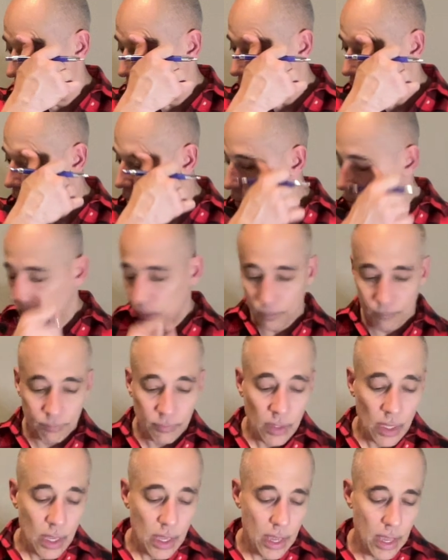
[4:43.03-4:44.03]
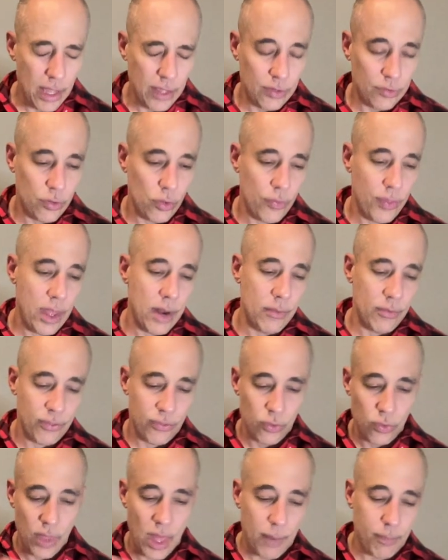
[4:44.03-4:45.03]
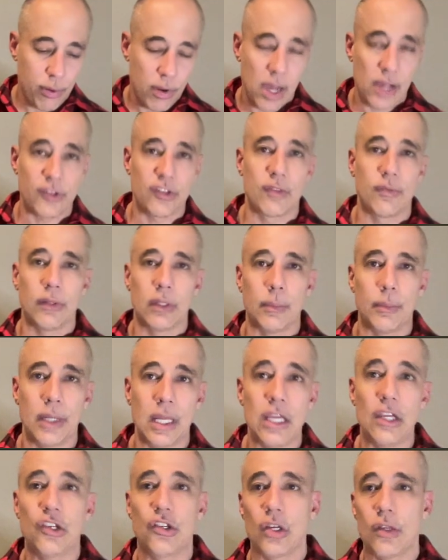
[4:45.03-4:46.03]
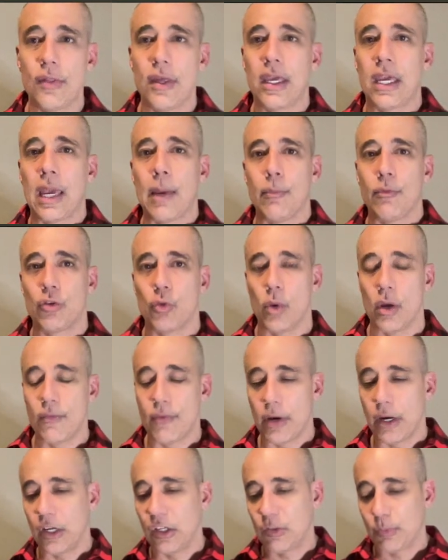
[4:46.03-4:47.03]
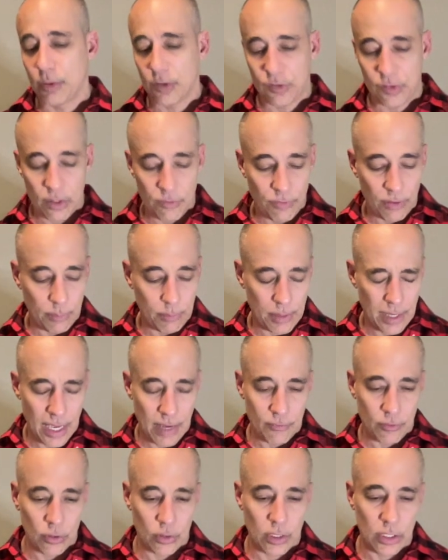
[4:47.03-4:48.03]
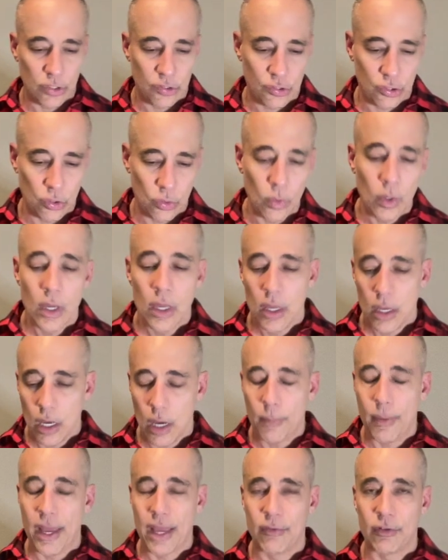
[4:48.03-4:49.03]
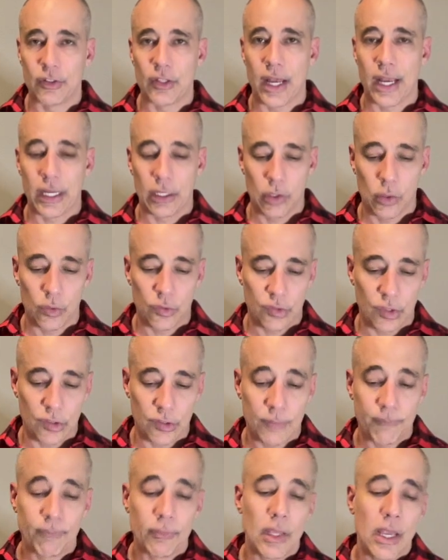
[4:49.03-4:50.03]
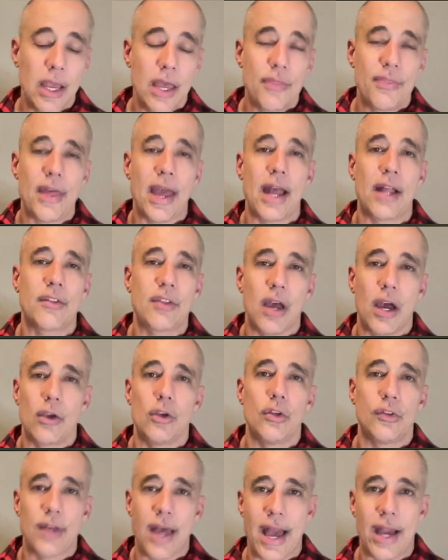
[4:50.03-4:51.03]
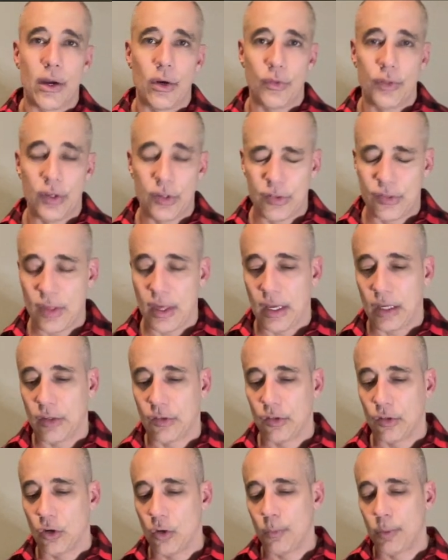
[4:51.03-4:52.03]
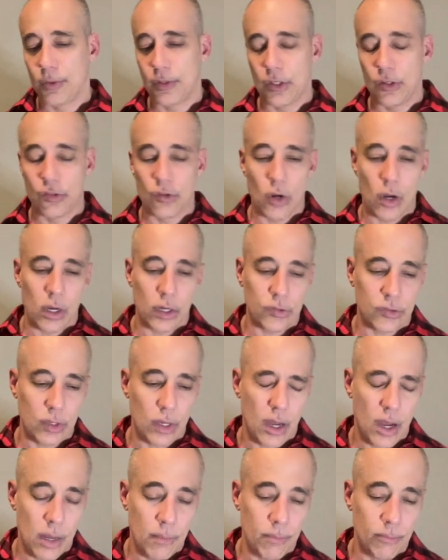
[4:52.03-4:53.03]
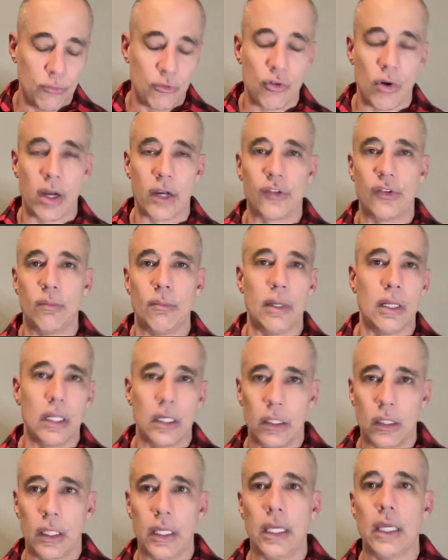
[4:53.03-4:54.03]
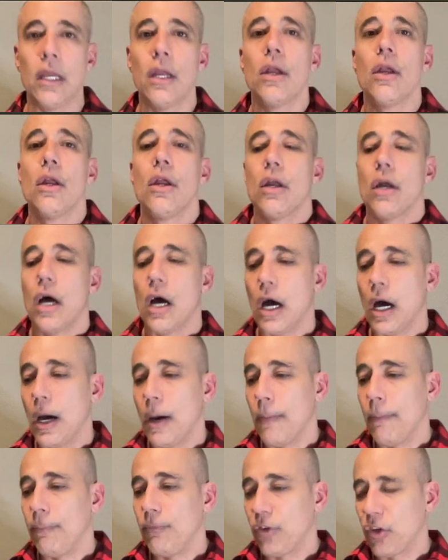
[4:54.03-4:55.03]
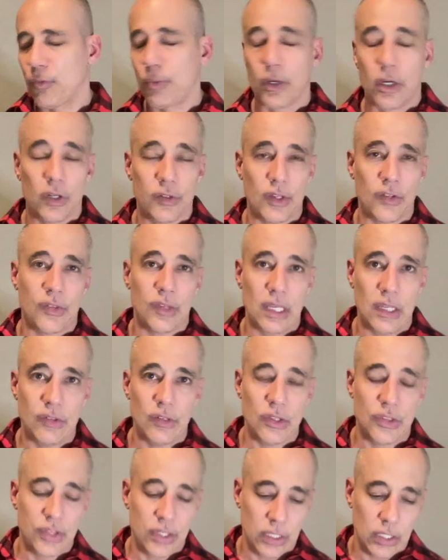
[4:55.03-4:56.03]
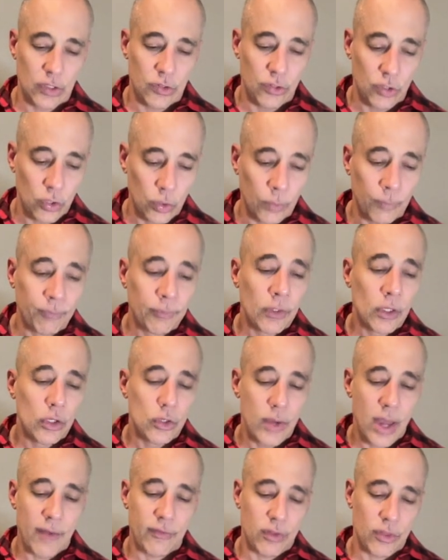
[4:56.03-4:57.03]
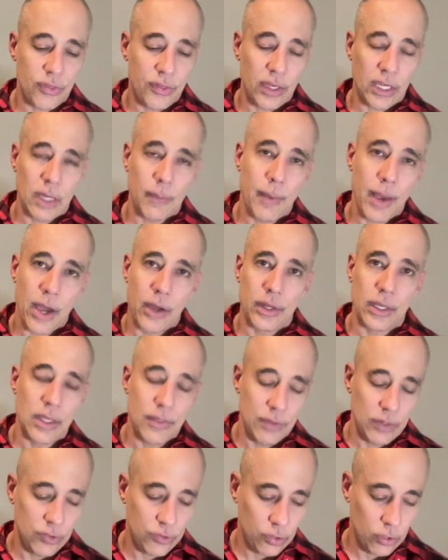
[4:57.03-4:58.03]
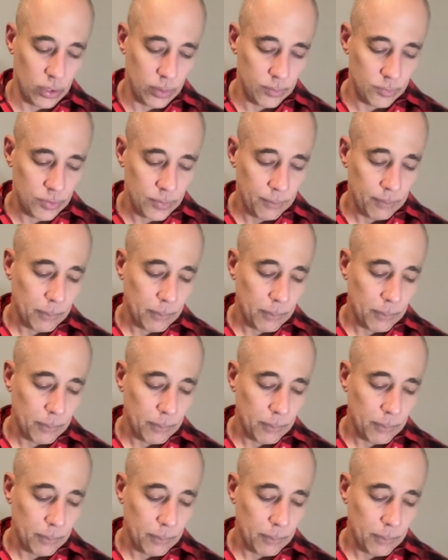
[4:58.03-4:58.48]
at home. And so then through that process of elimination, they came to a very specific behavior issue, a behavior diagnosis. That's how you tackle these things. You don't put these dogs on drugs immediately just because that's the easy thing to do. You have to think about it in these terms.